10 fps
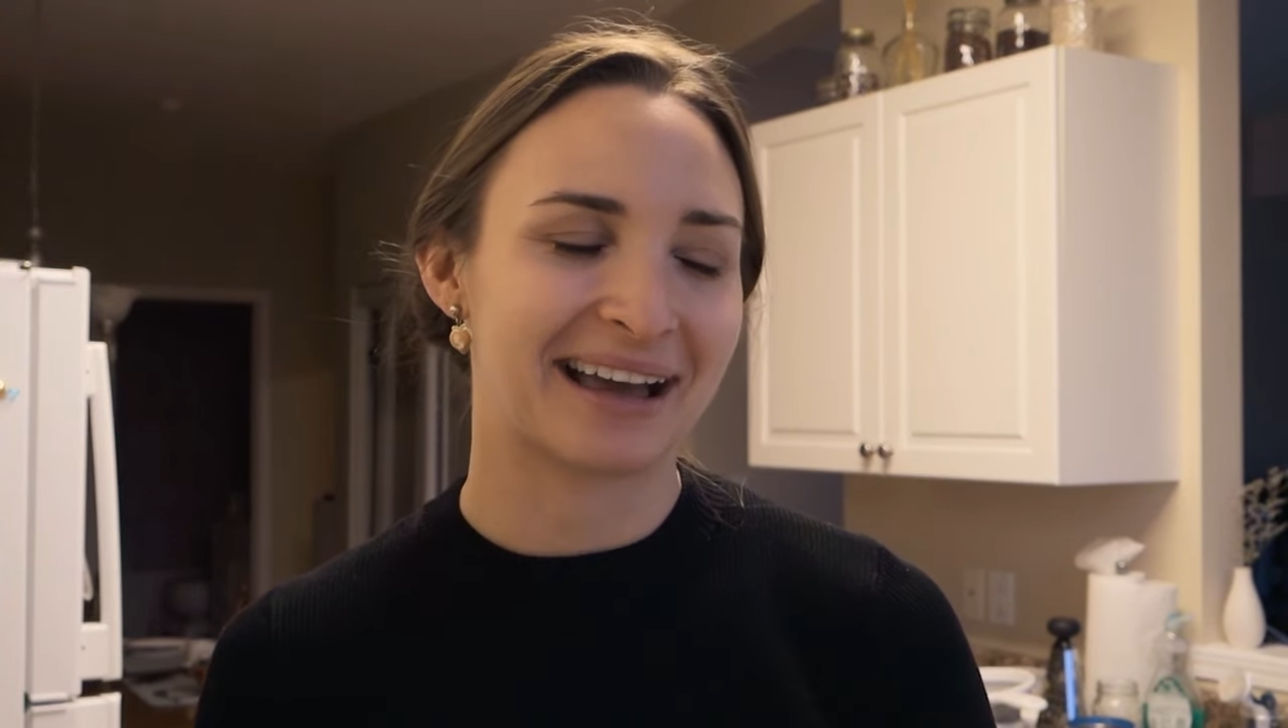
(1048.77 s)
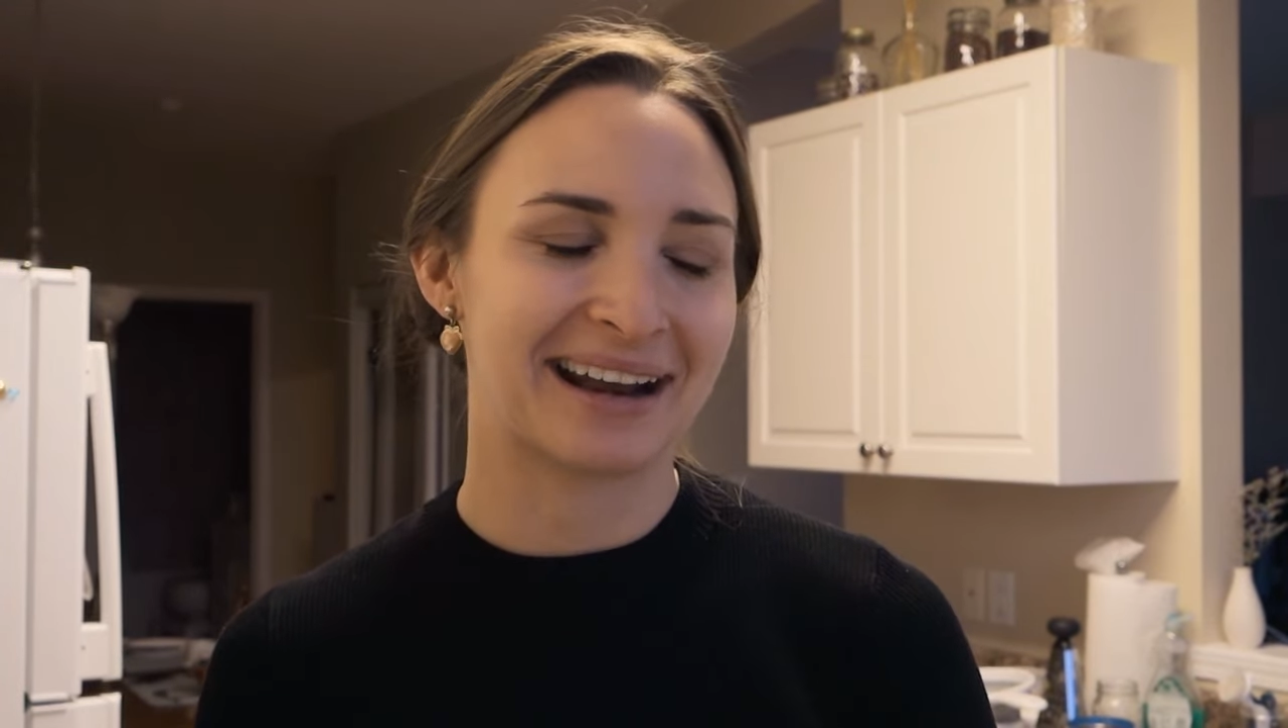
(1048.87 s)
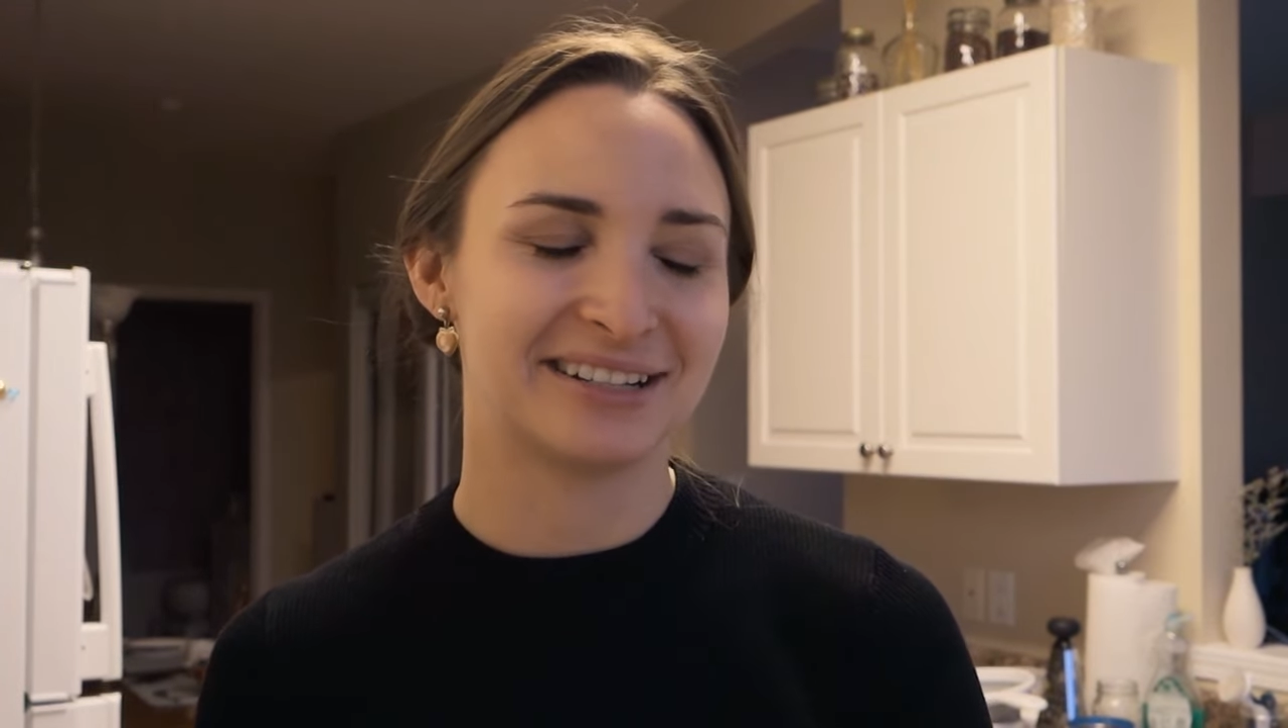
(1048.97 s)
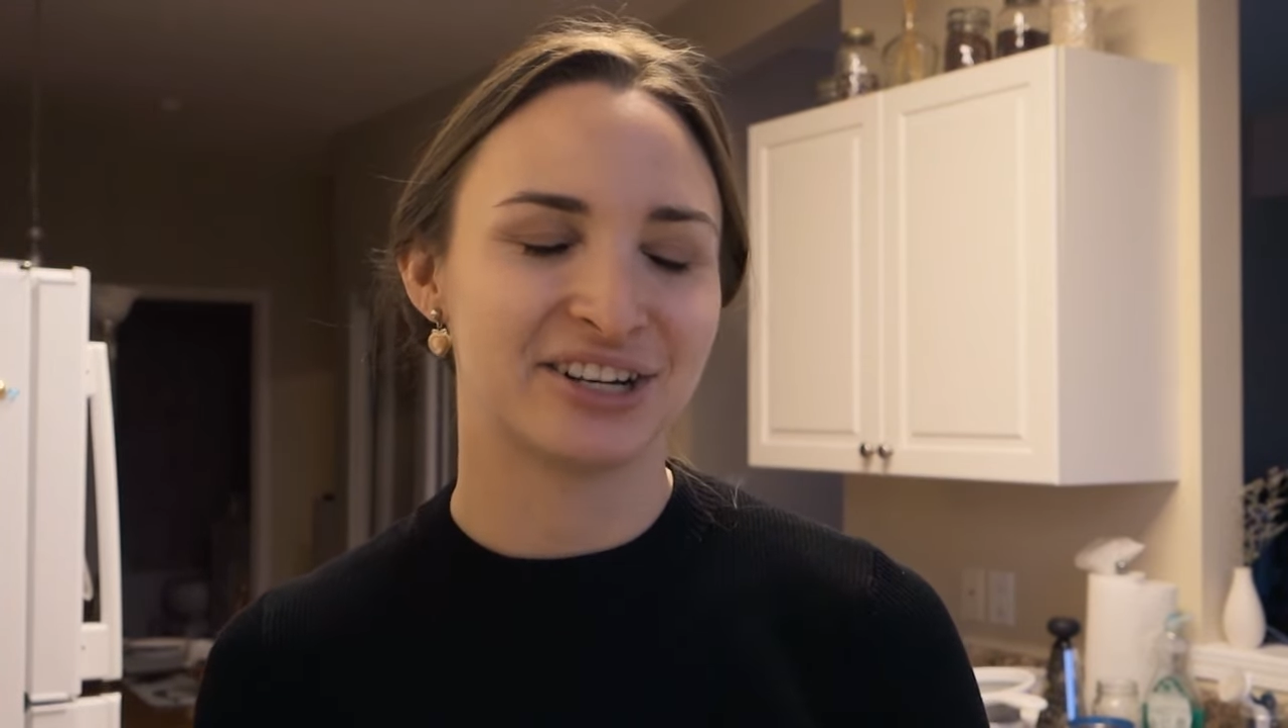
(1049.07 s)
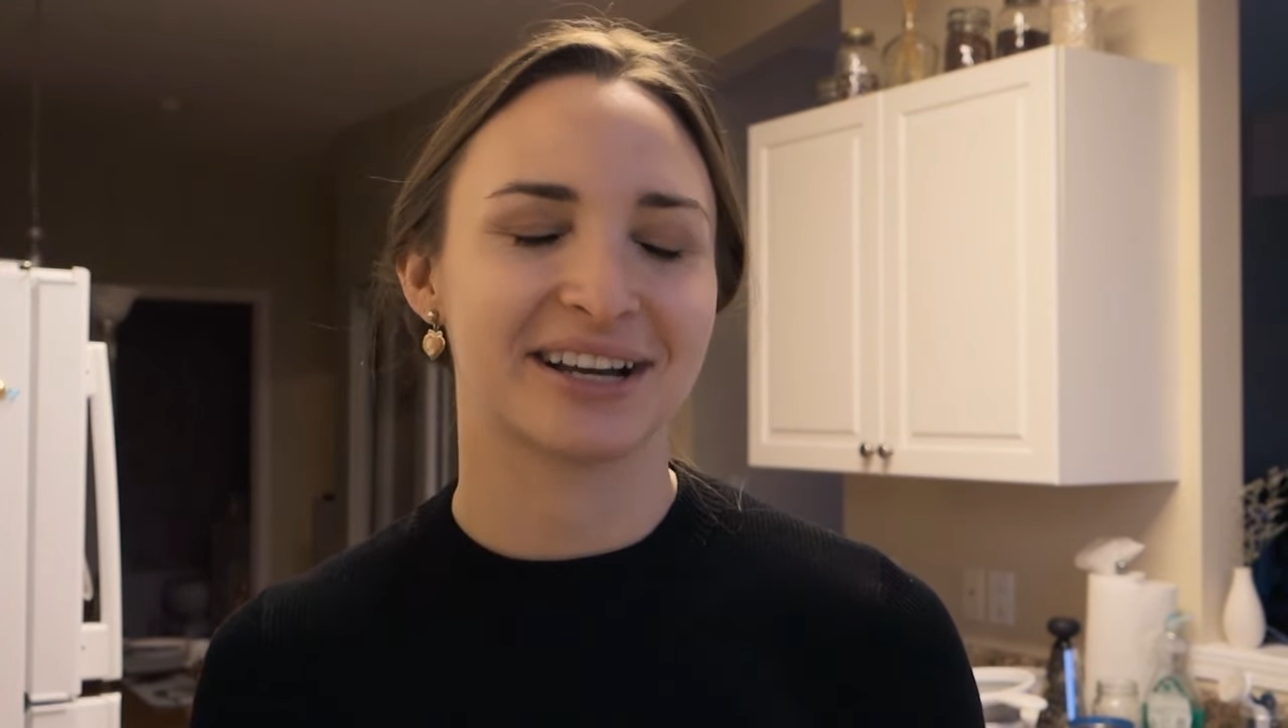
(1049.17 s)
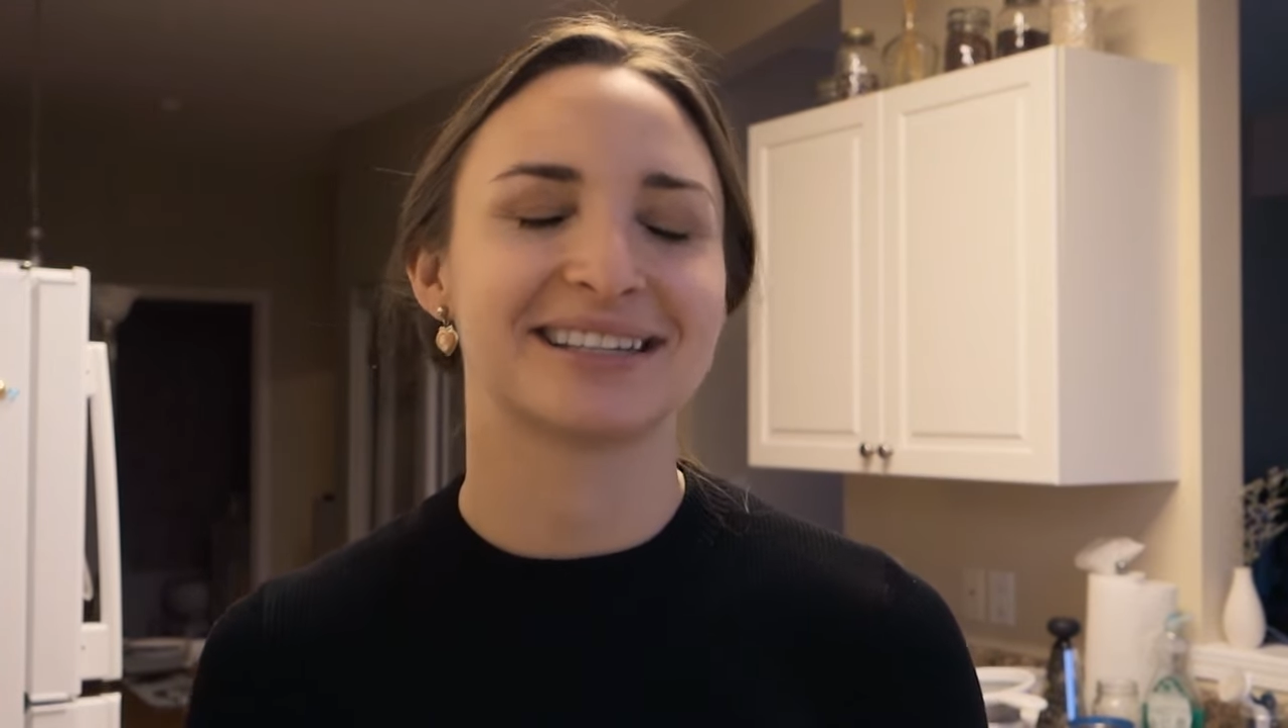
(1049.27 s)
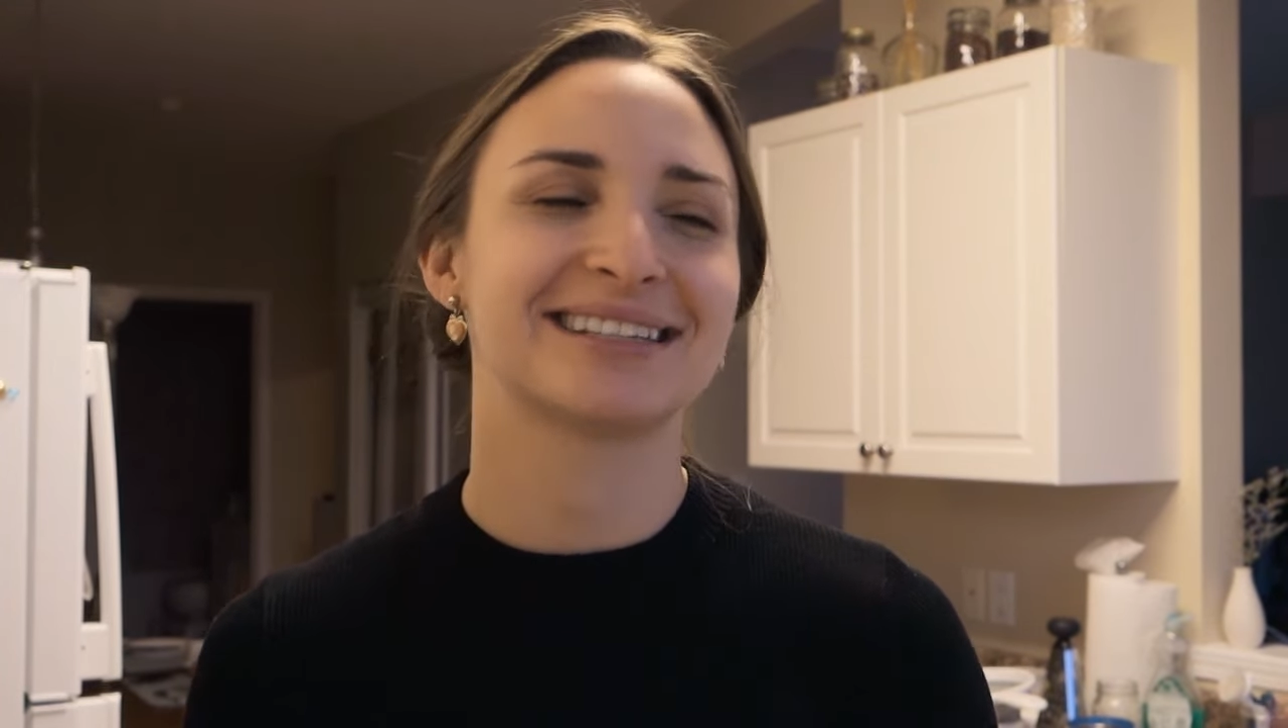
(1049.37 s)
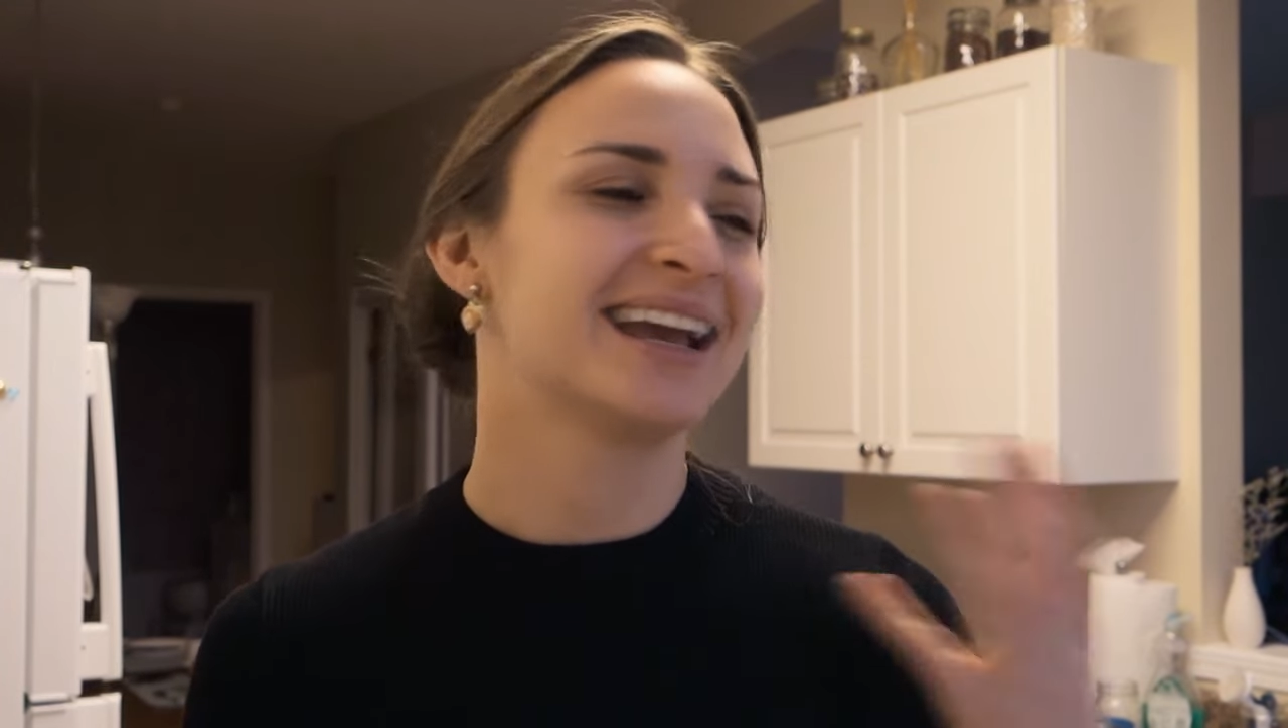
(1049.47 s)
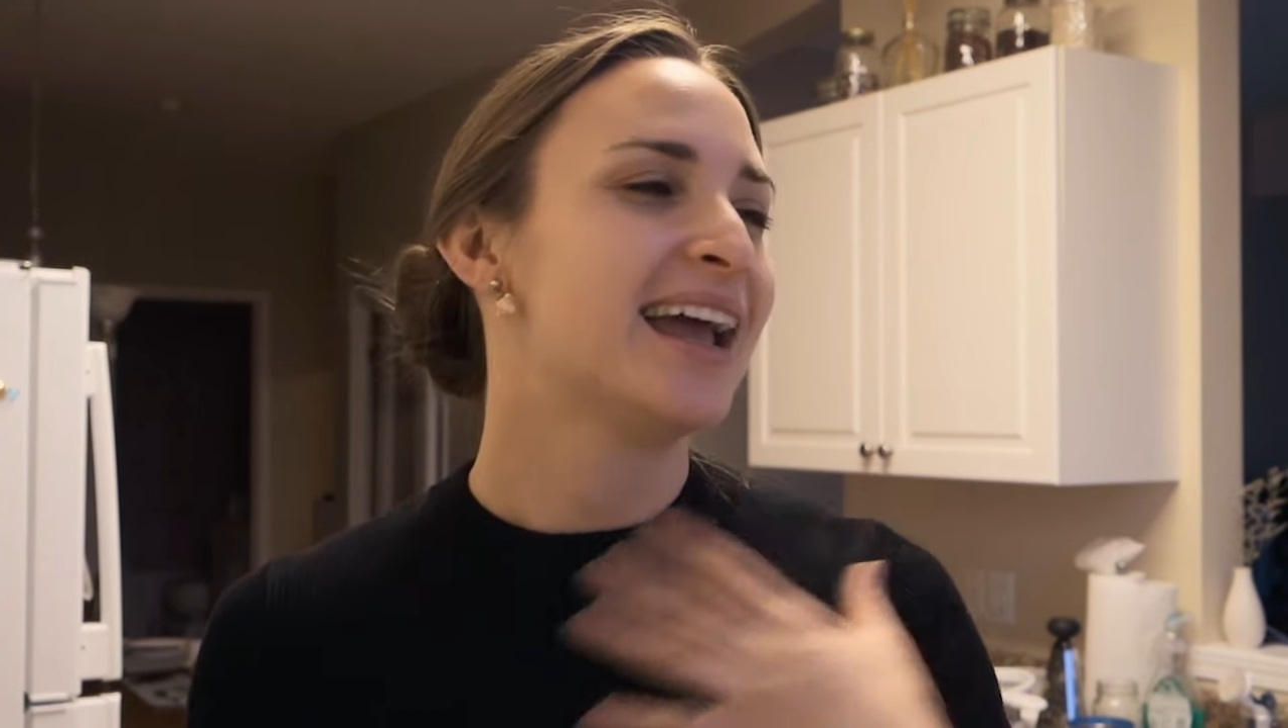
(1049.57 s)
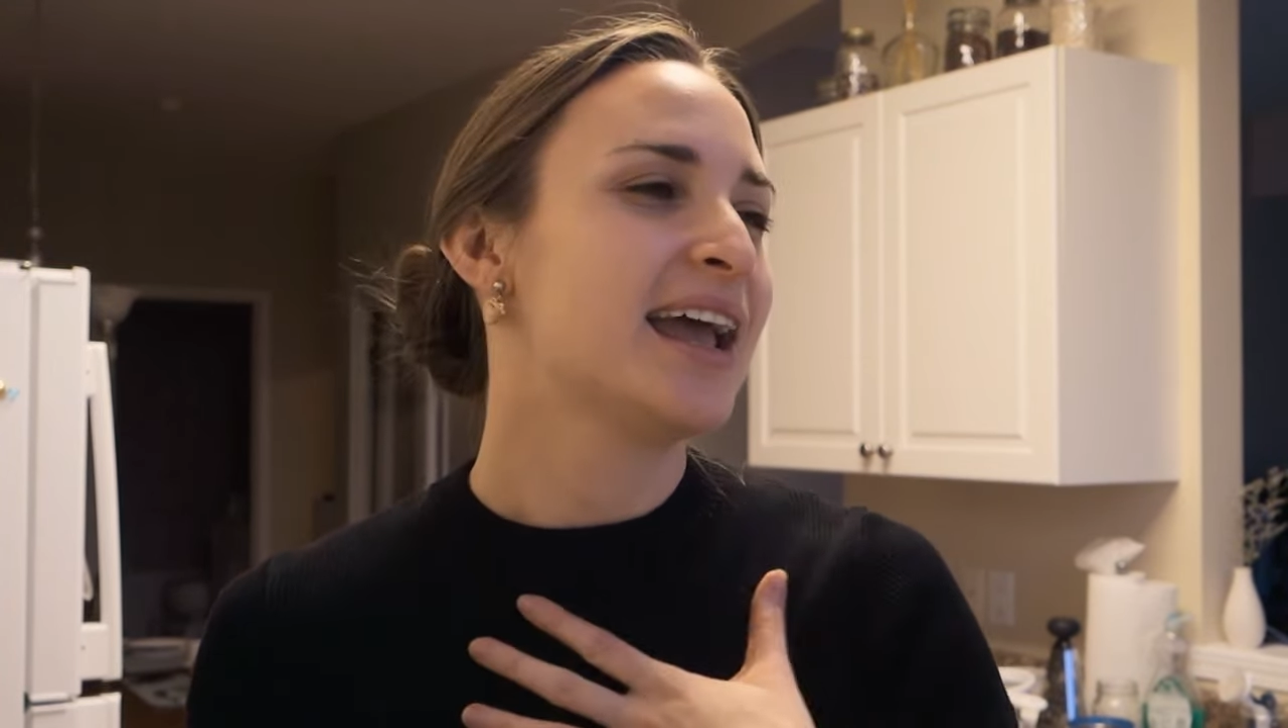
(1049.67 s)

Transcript: and I just